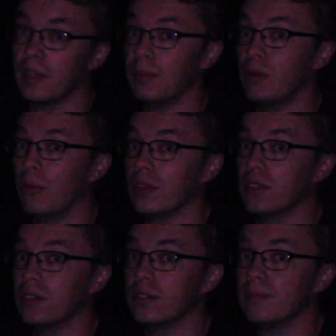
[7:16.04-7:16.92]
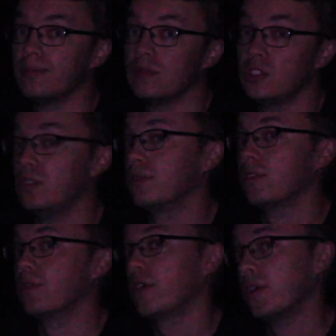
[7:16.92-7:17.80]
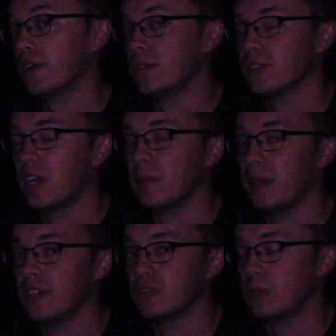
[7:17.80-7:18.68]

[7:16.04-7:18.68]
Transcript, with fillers: that I've been wanting to shoot for a very long time now as